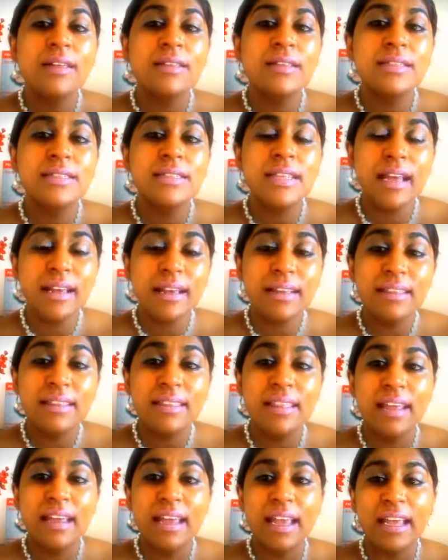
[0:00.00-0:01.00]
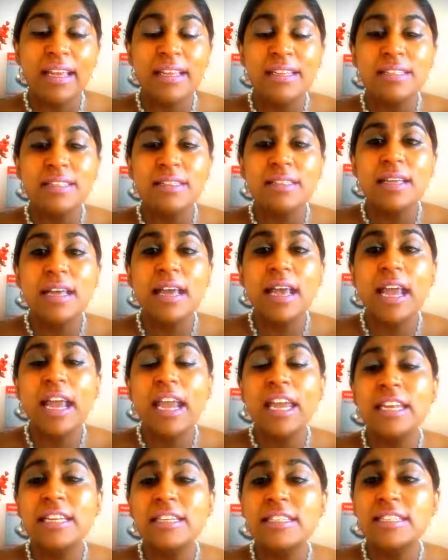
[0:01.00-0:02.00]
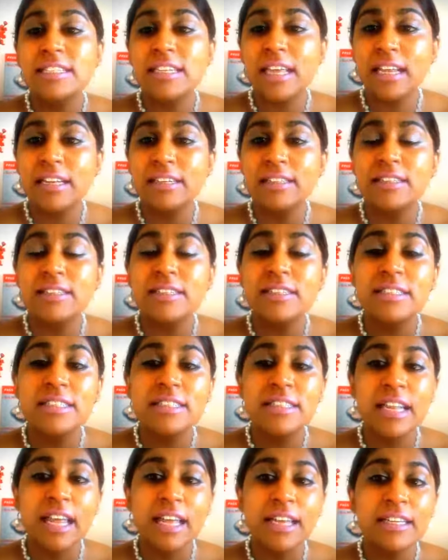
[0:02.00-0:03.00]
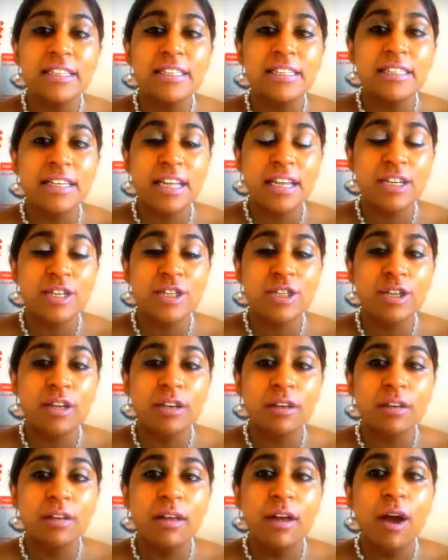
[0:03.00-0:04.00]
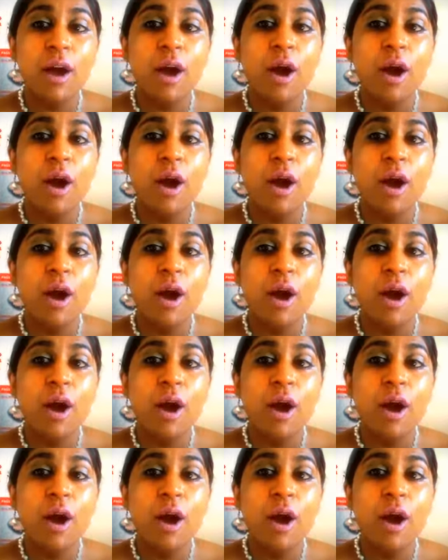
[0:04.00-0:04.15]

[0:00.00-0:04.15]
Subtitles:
The second thing is, in a sense, this is like a station